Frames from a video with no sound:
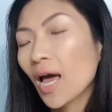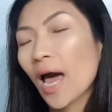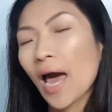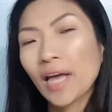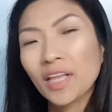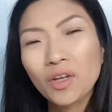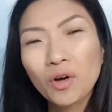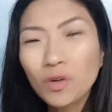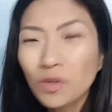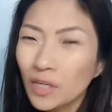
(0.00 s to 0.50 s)

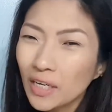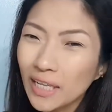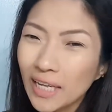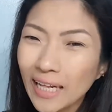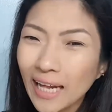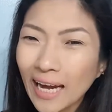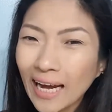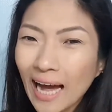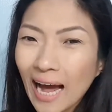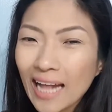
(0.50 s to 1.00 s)
I don't really
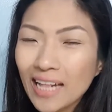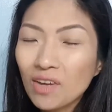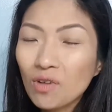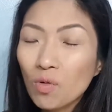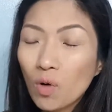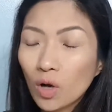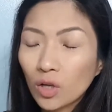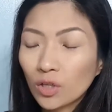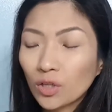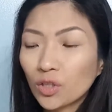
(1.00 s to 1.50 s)
like adding
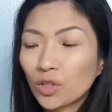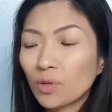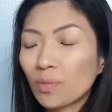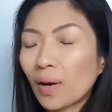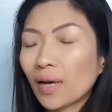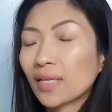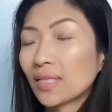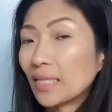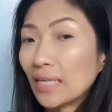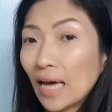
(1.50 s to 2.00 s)
water to
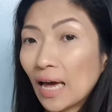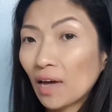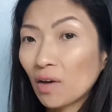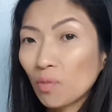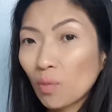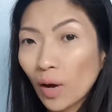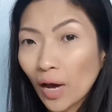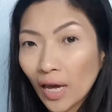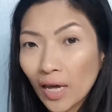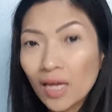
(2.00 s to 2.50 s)
my
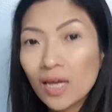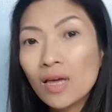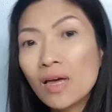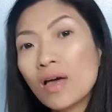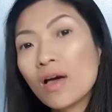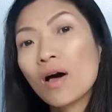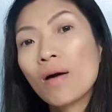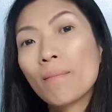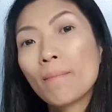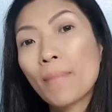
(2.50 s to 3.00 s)
DIY
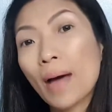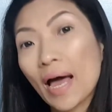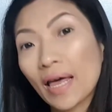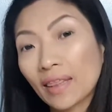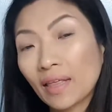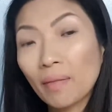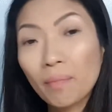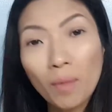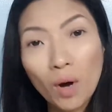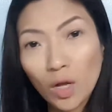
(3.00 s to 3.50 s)

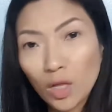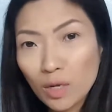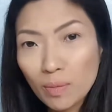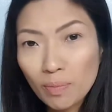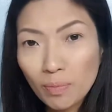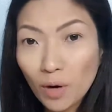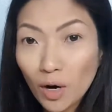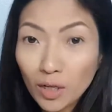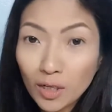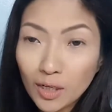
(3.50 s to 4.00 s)
bath and body
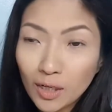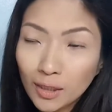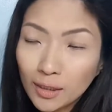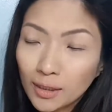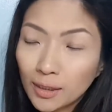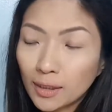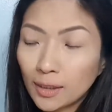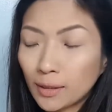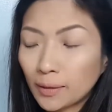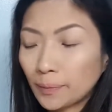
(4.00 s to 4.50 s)

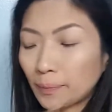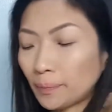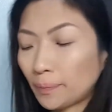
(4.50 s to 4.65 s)
products.